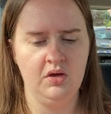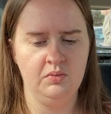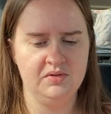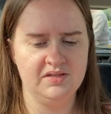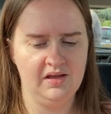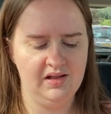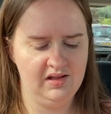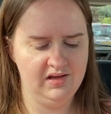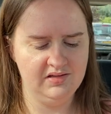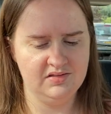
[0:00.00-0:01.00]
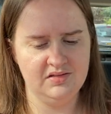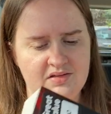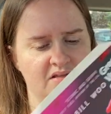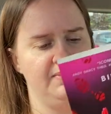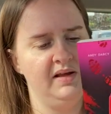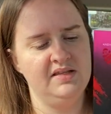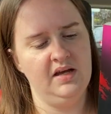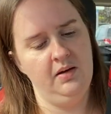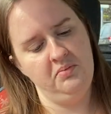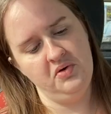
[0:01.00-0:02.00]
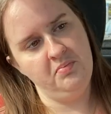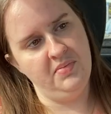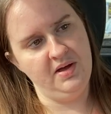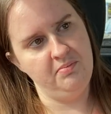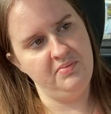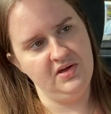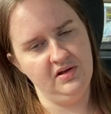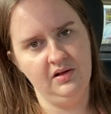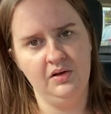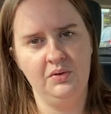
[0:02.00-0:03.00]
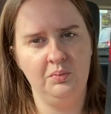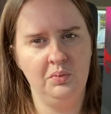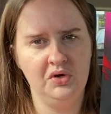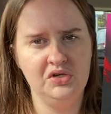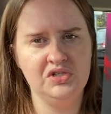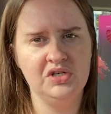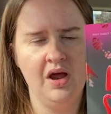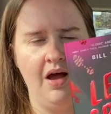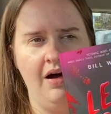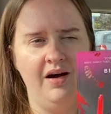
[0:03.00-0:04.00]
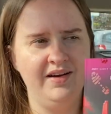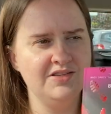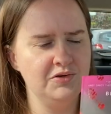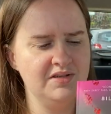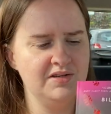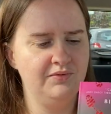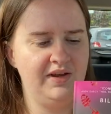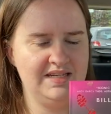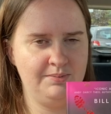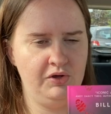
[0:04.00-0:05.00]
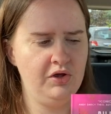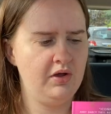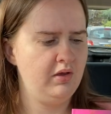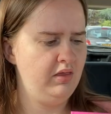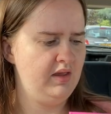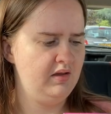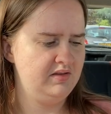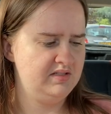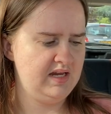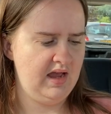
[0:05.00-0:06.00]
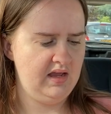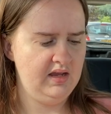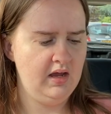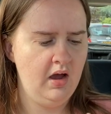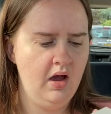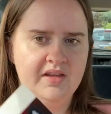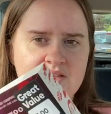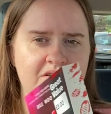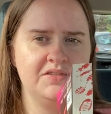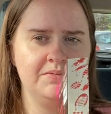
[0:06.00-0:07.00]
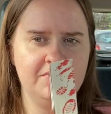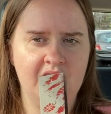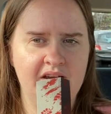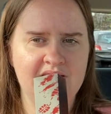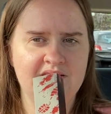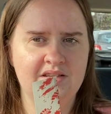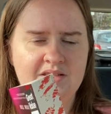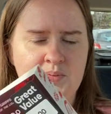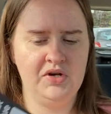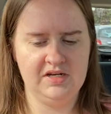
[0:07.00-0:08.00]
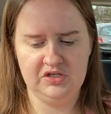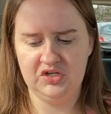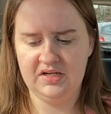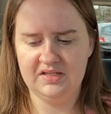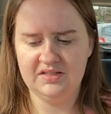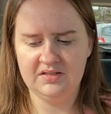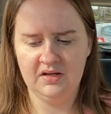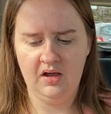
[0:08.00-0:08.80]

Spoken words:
was Let's Split Up by Bill Wood. I saw this on Facebook the other day. It's got some nice sprayed edges.